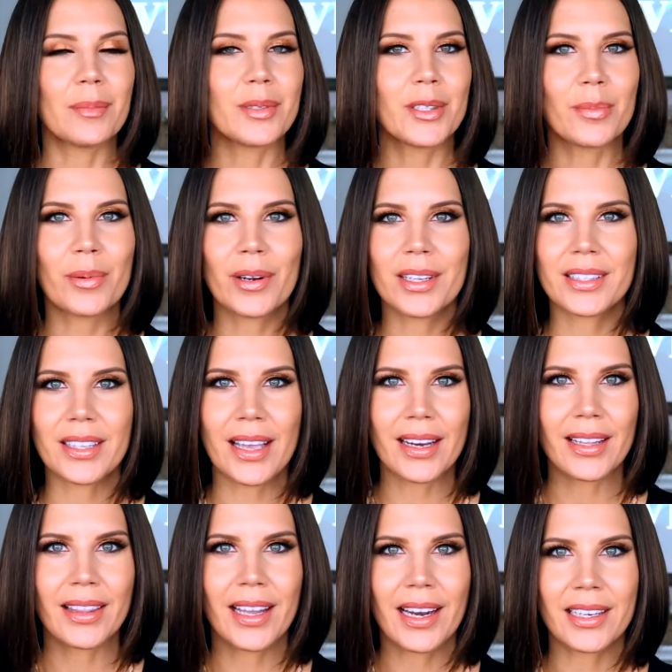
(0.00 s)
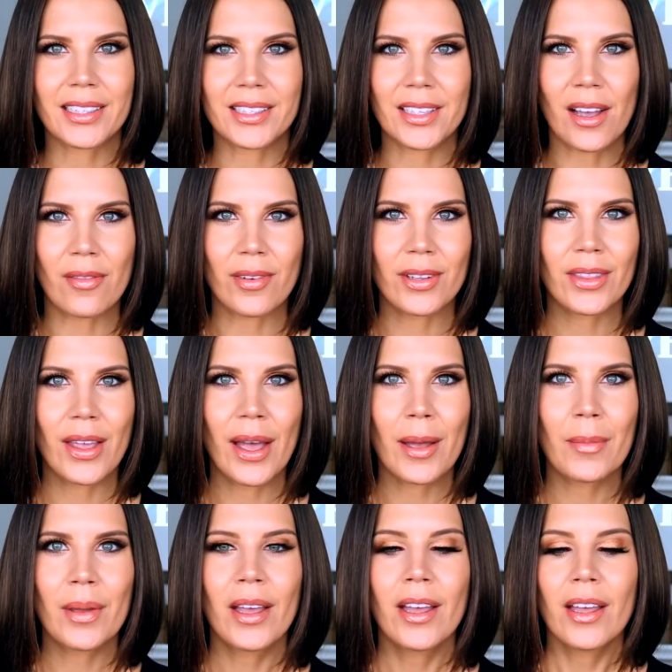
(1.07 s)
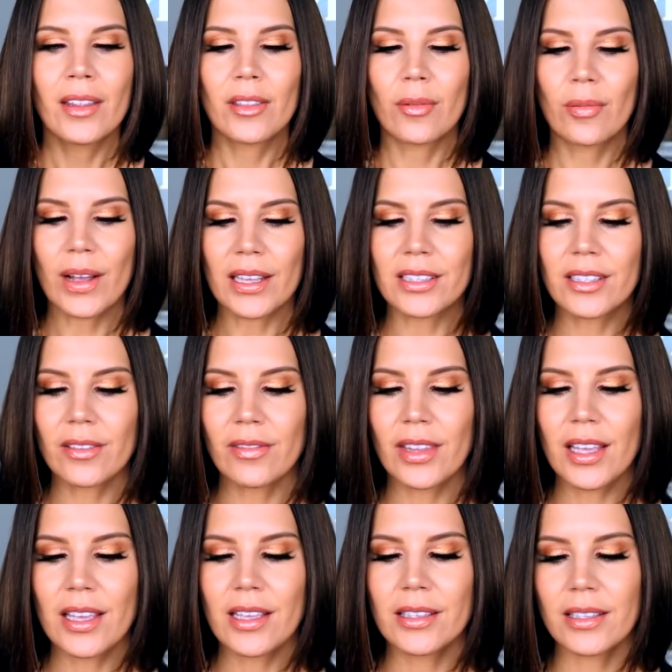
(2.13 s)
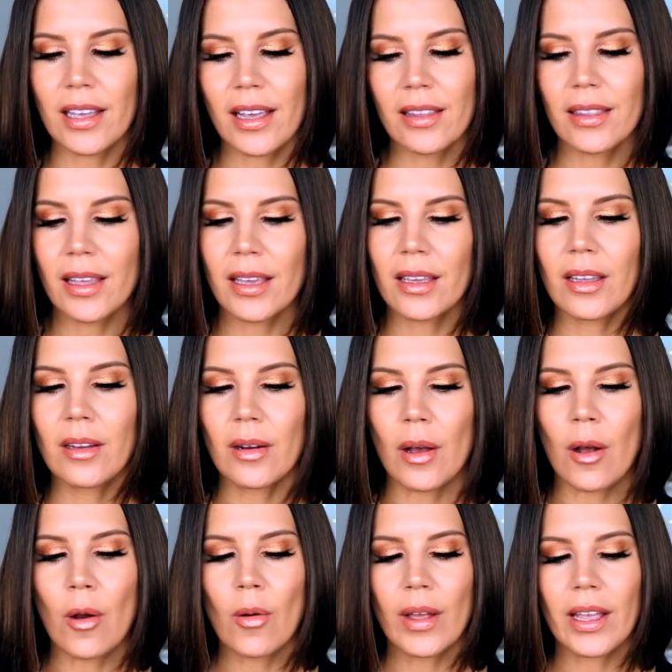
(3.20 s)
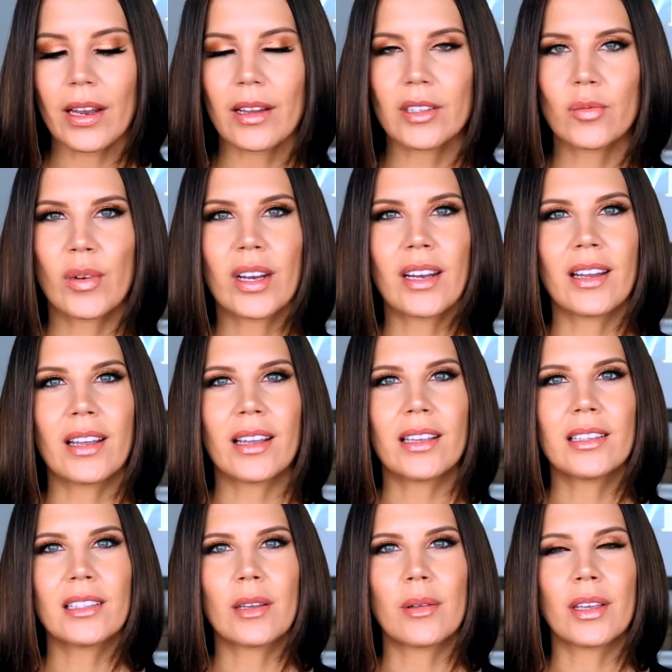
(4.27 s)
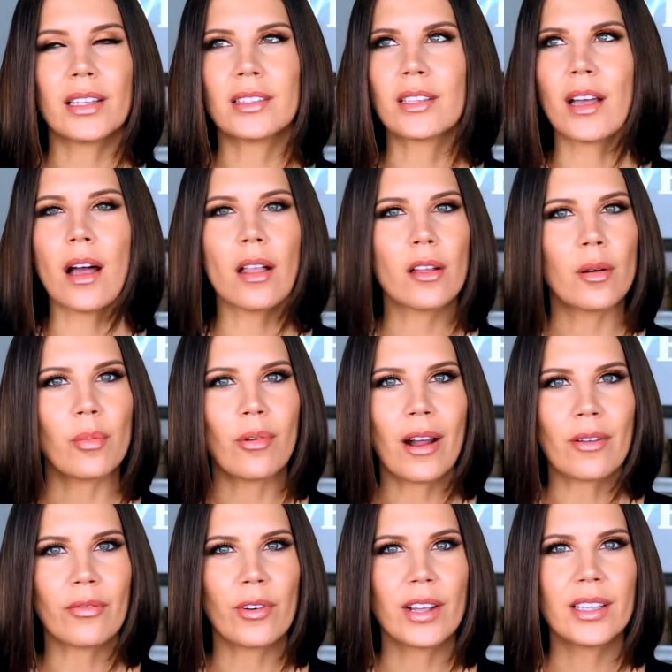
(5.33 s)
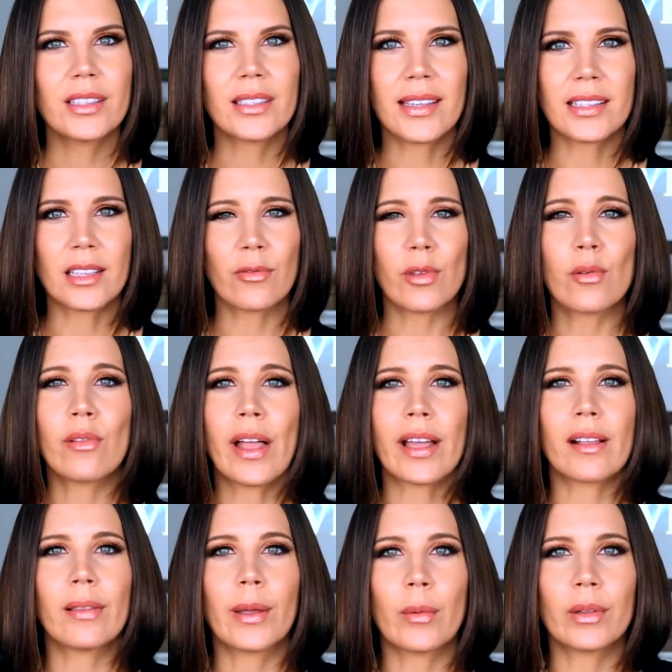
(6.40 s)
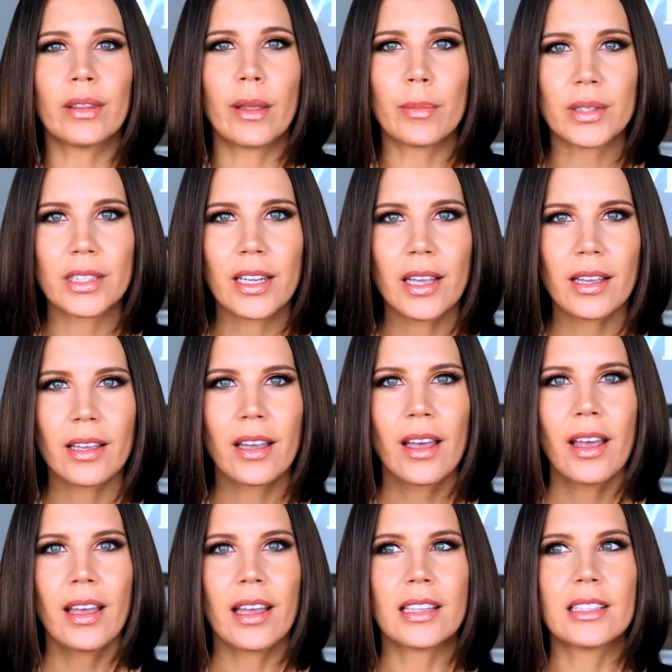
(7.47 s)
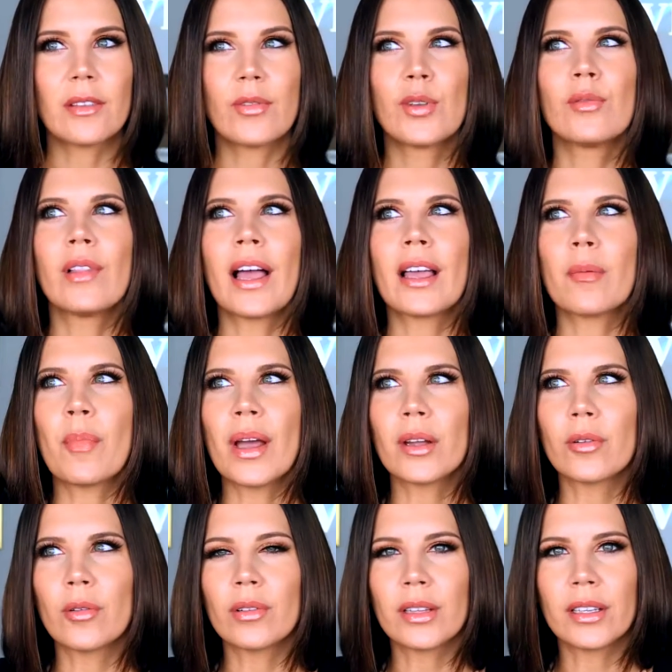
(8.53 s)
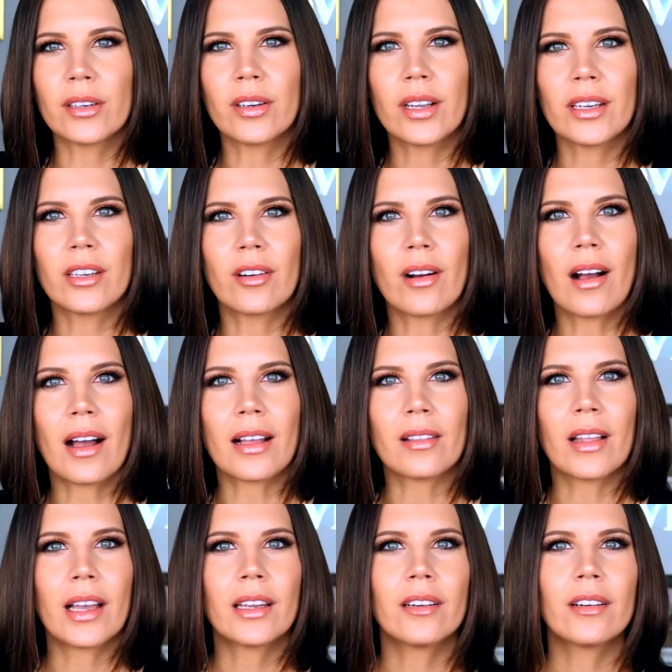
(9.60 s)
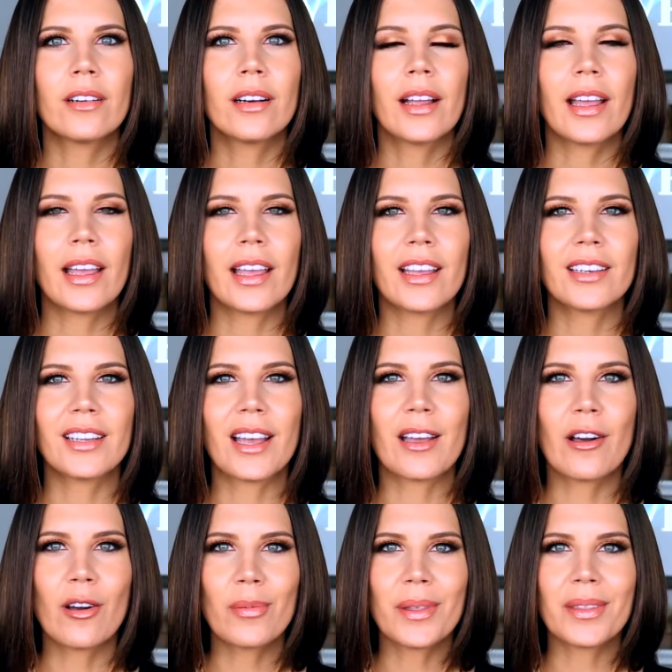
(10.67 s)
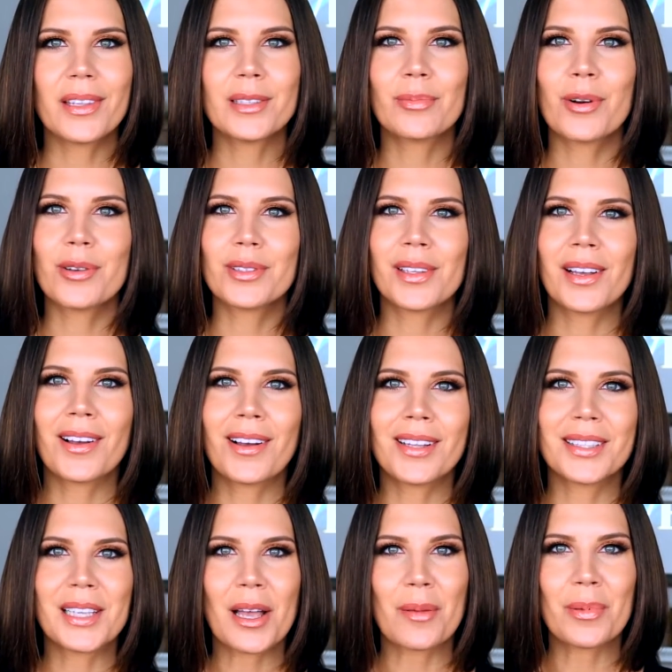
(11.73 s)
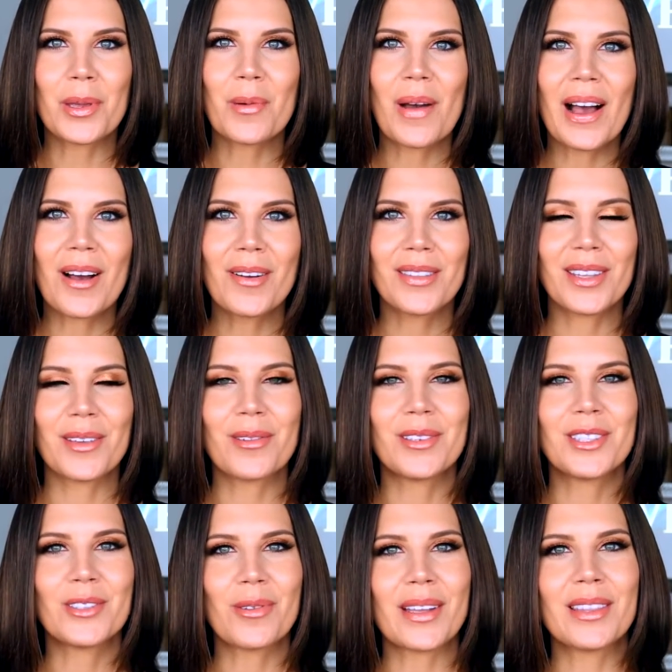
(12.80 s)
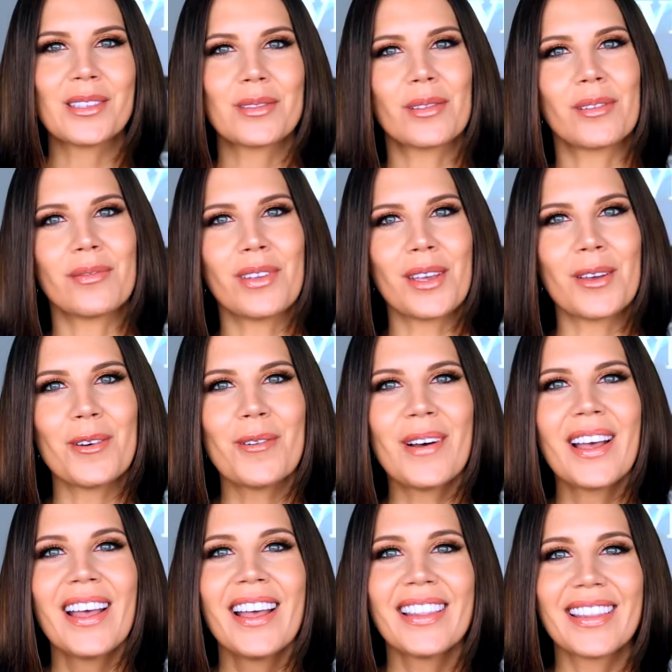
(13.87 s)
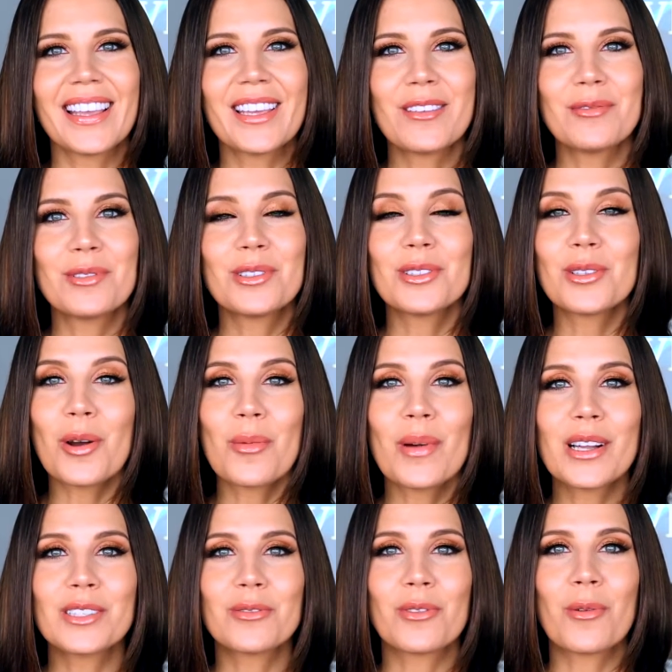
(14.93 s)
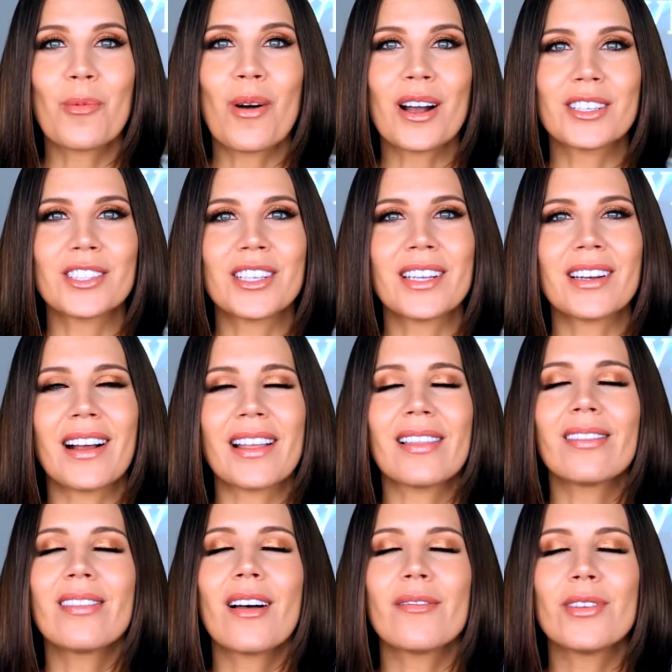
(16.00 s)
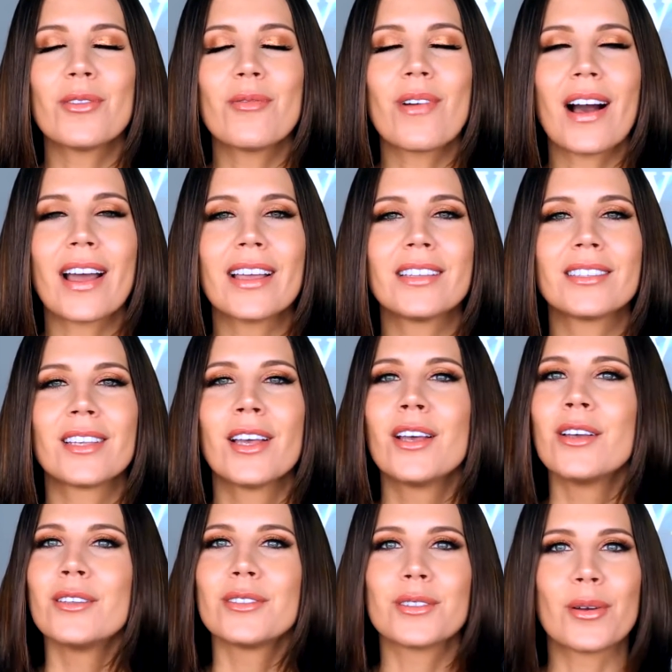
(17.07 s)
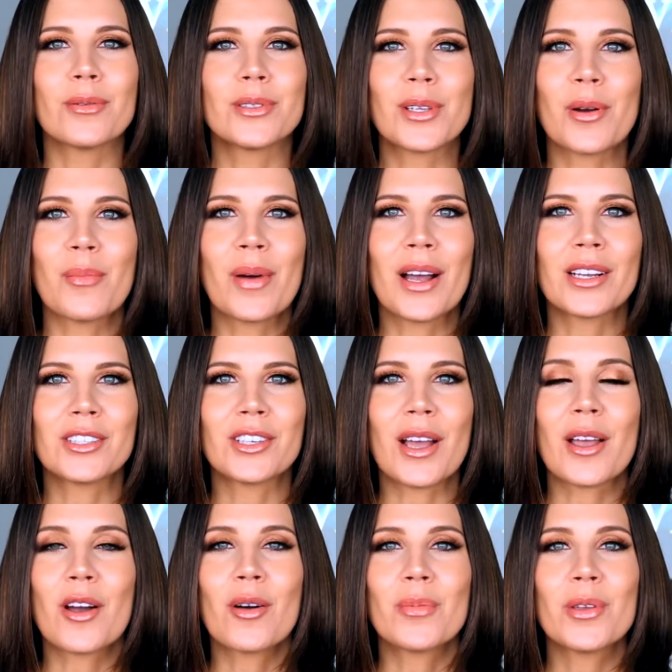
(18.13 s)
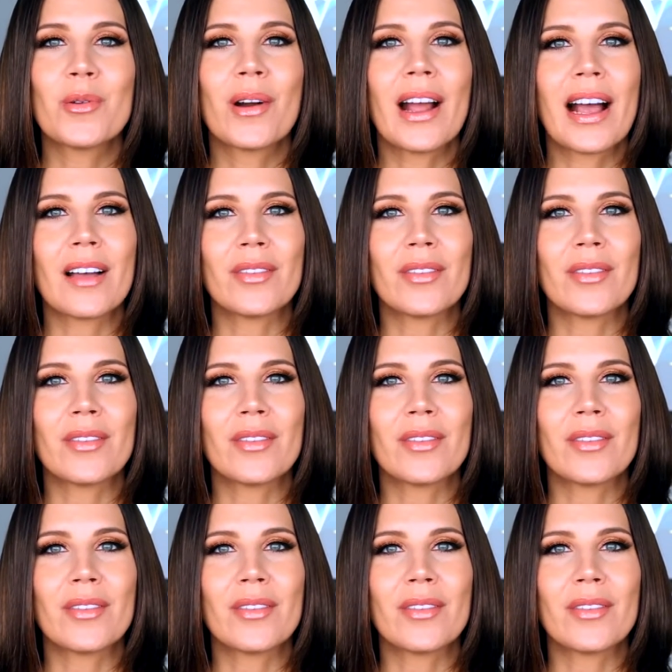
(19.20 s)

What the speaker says: and I'm super excited that I discovered them. The rest of these, I think, you know, it is what it is. It's color preference. It's if you like a liquid lipstick. It's if you like micro glitter in your eyeliner. And I hope that these pros and cons help you out and that you enjoyed this review. Thank you so much for watching. I love you guys so much. I hope you are